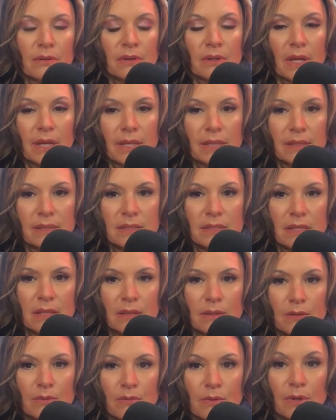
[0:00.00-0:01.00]
clients that
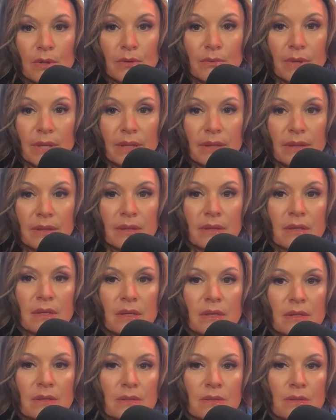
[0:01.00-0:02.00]
you work with,
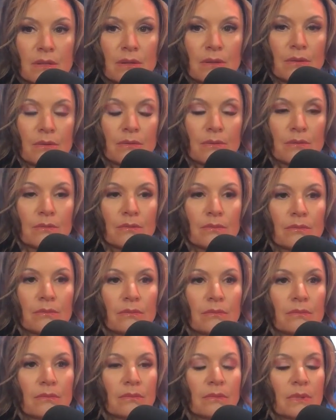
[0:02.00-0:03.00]
so
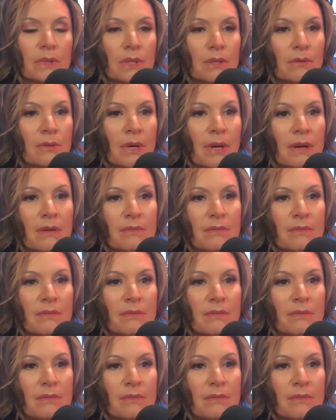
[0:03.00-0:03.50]
you have